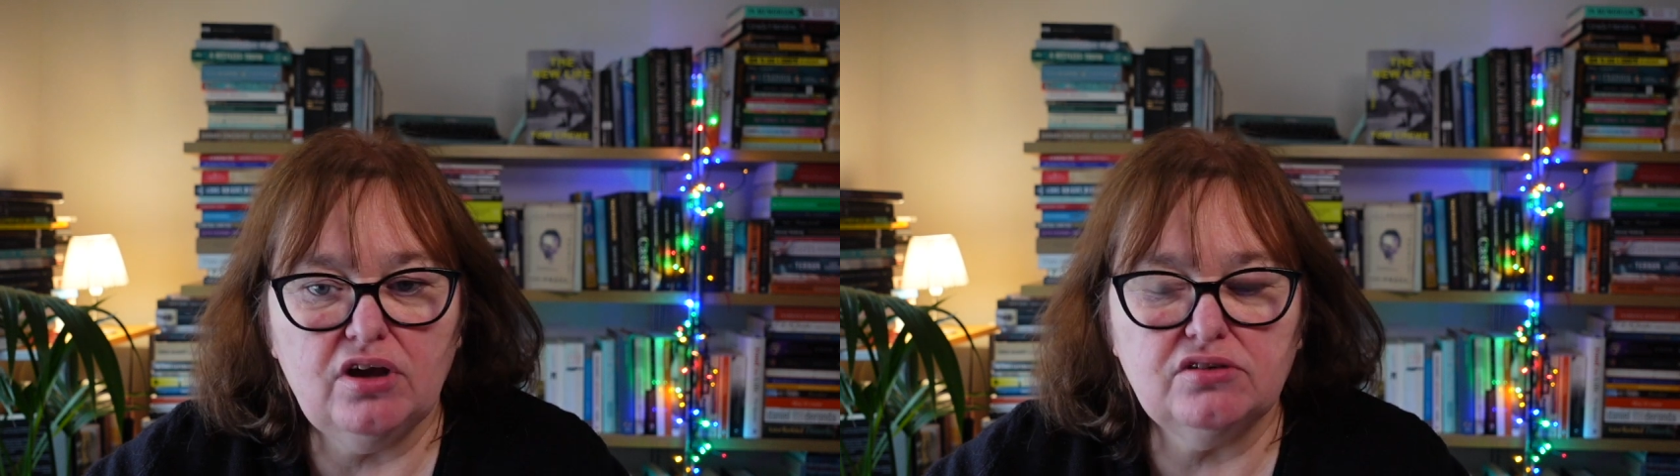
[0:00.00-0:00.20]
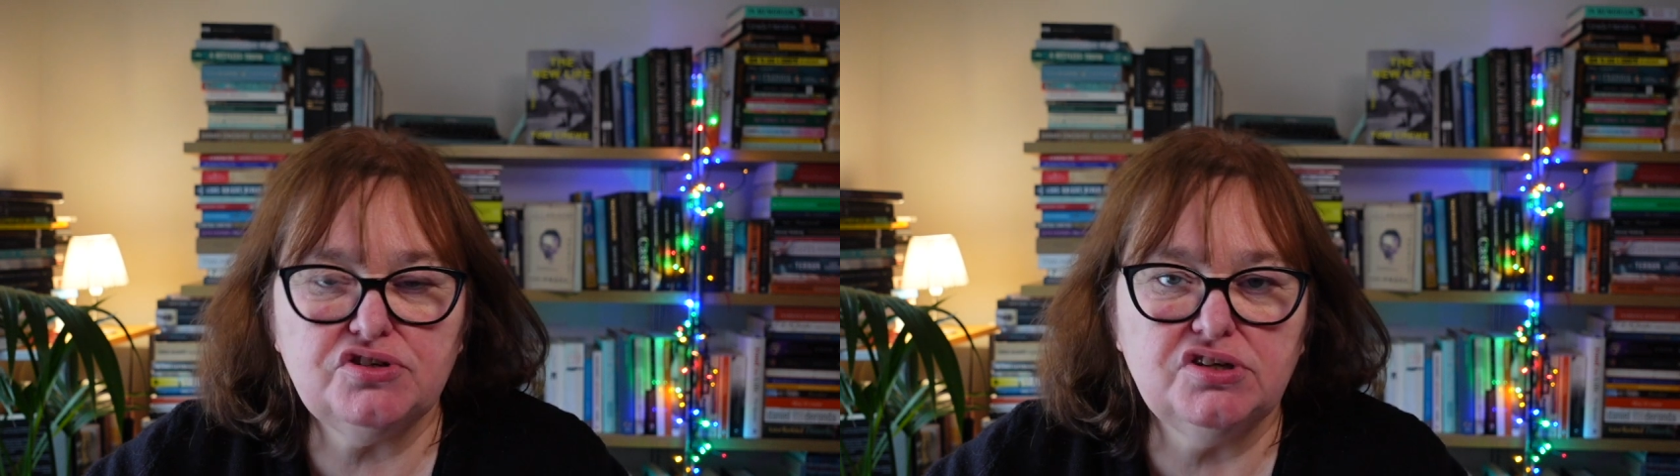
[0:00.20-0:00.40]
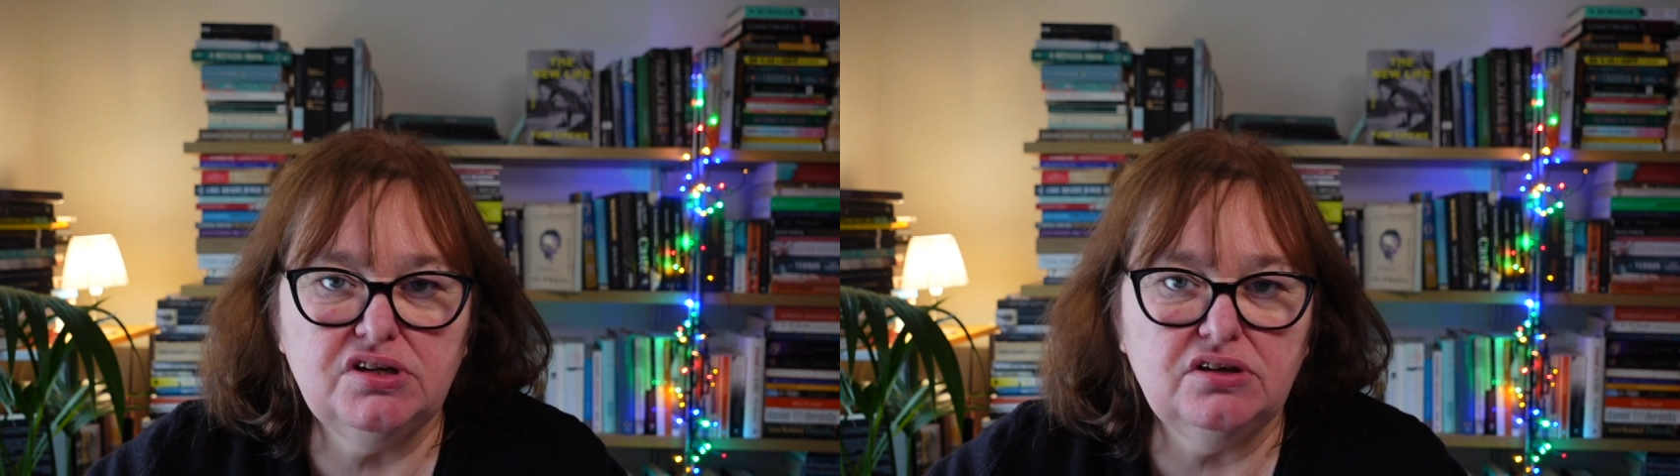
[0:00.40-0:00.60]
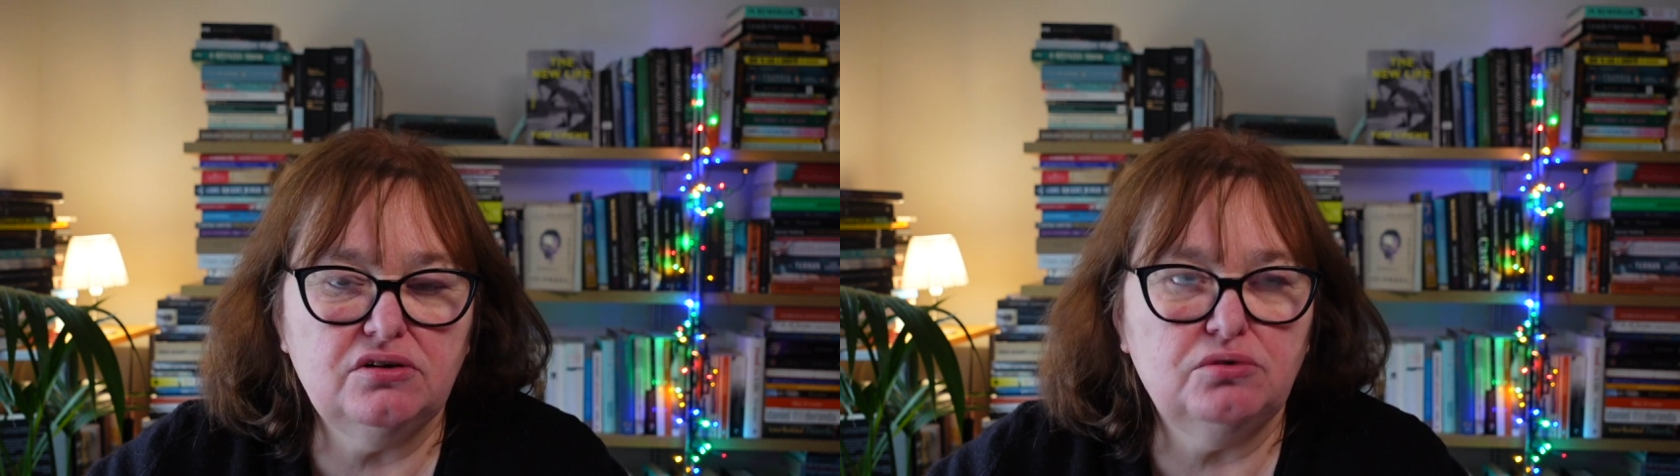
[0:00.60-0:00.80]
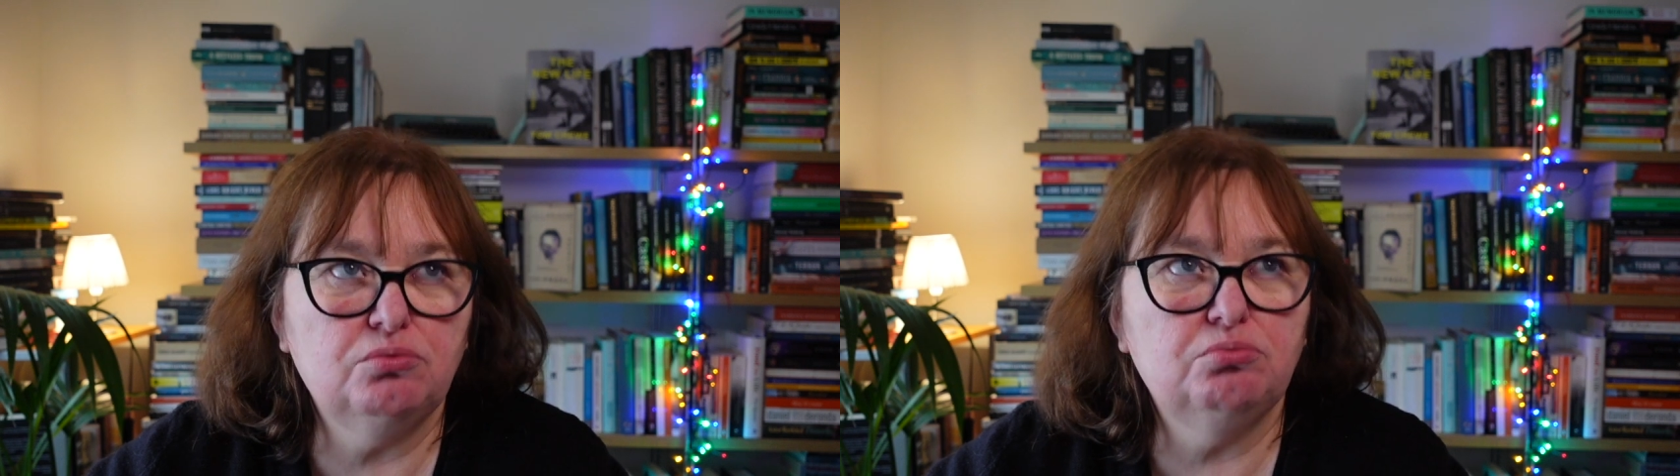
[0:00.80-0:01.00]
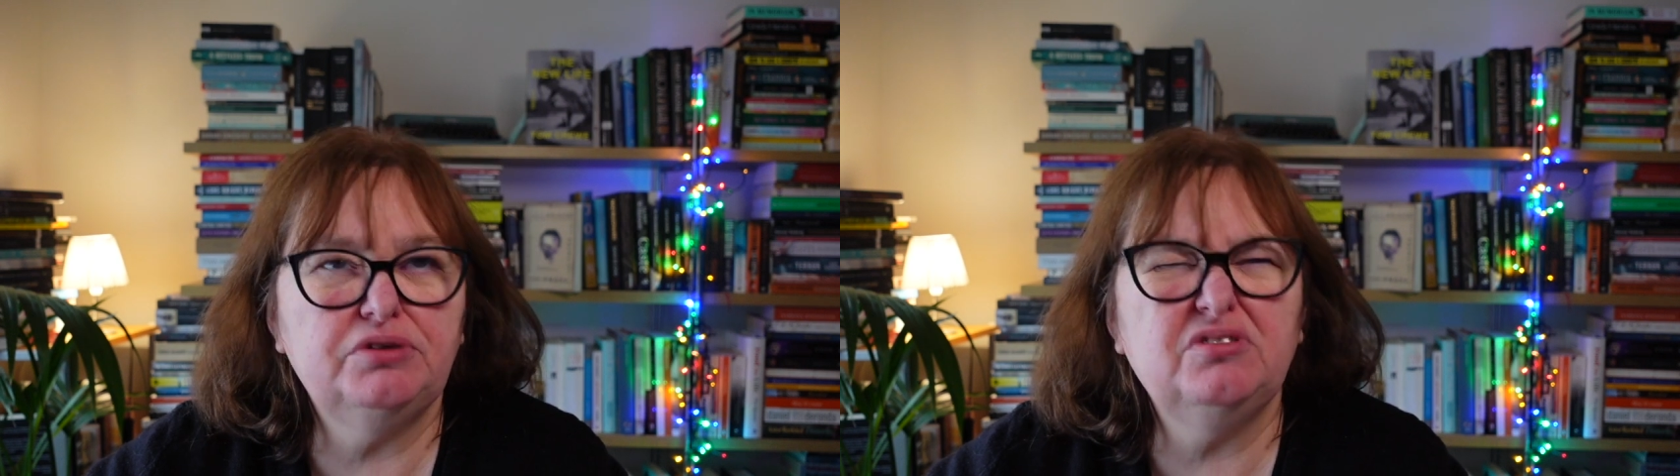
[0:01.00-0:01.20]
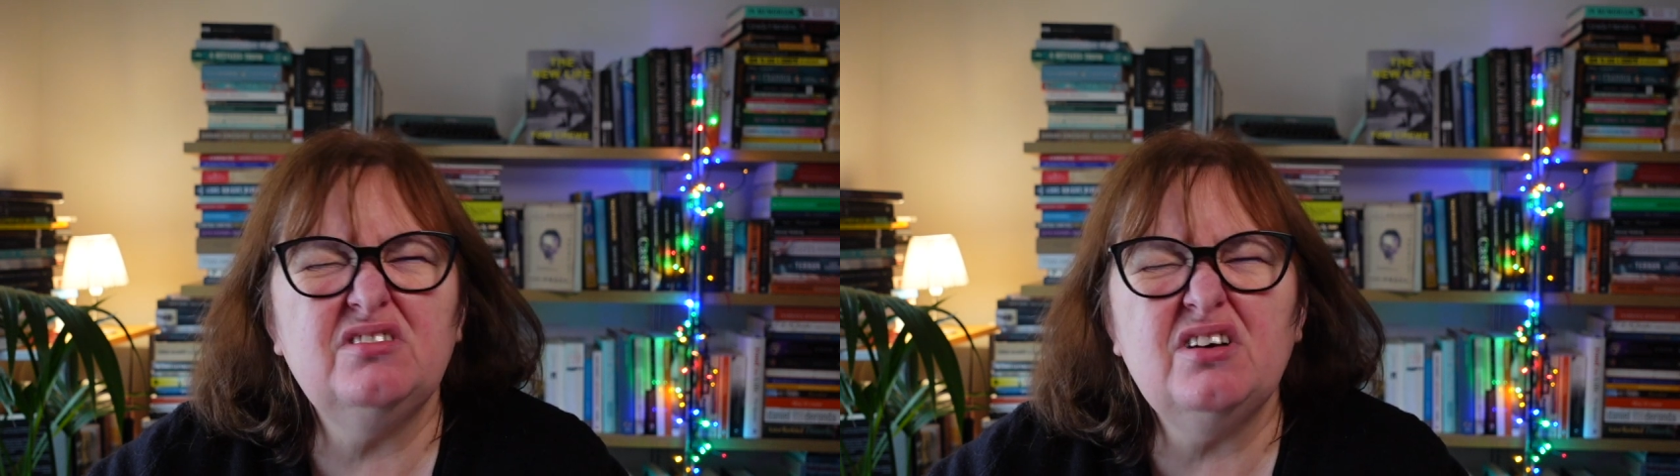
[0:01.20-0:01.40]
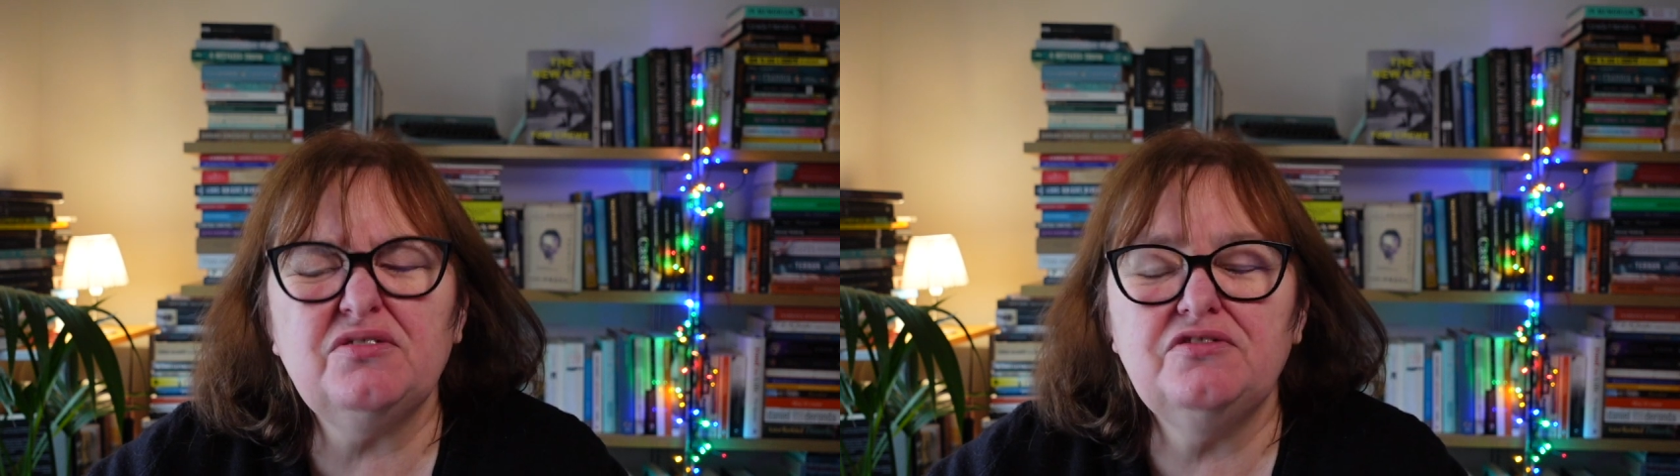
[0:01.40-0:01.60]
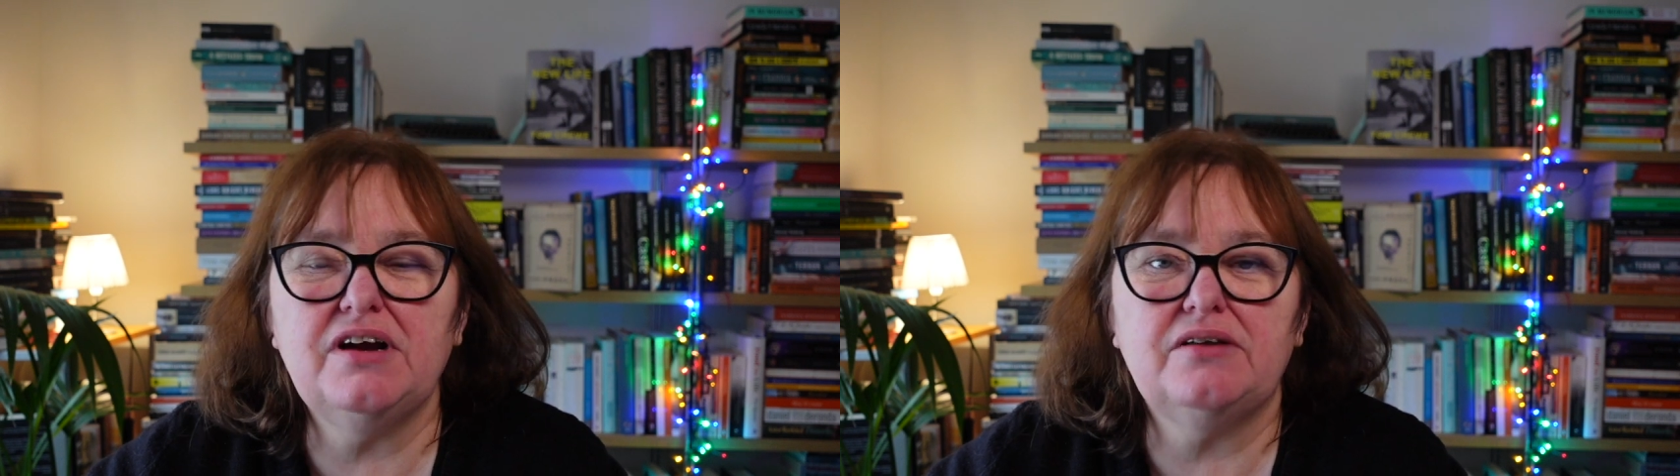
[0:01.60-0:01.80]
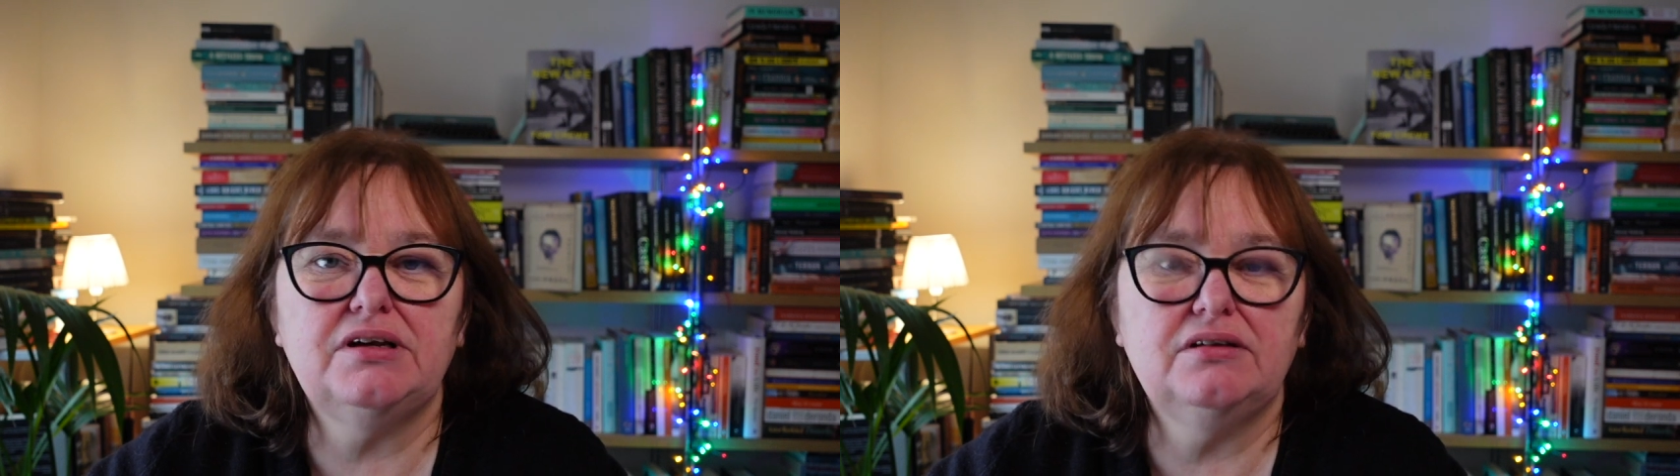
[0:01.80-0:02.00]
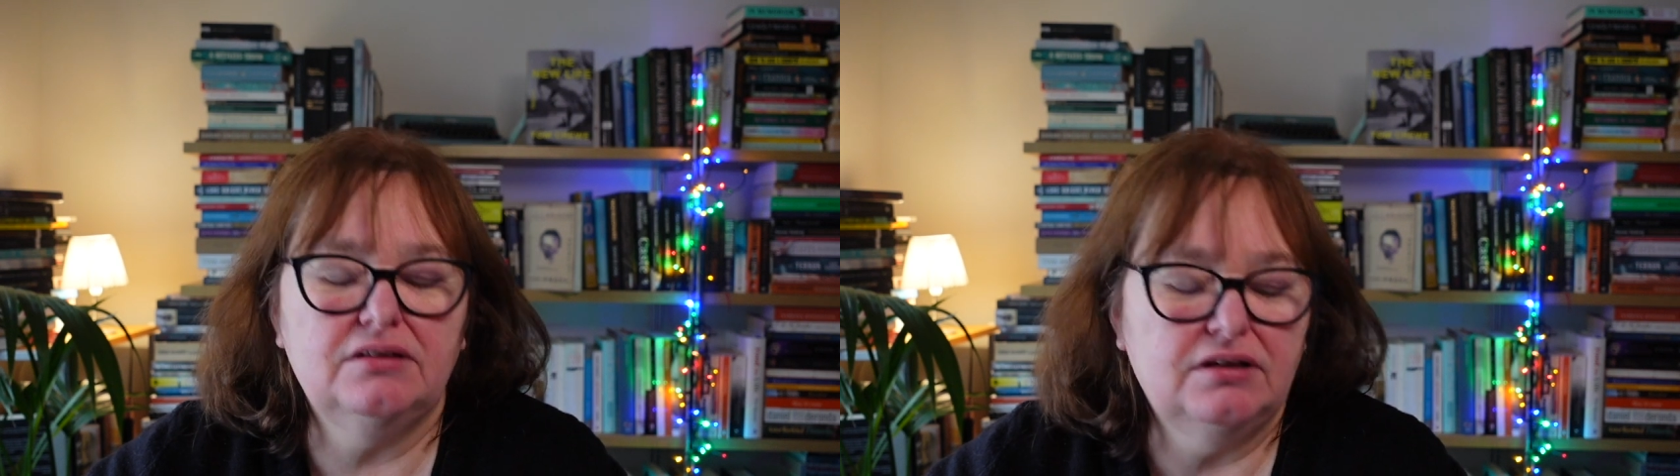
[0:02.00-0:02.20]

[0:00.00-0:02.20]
cynic, but not very.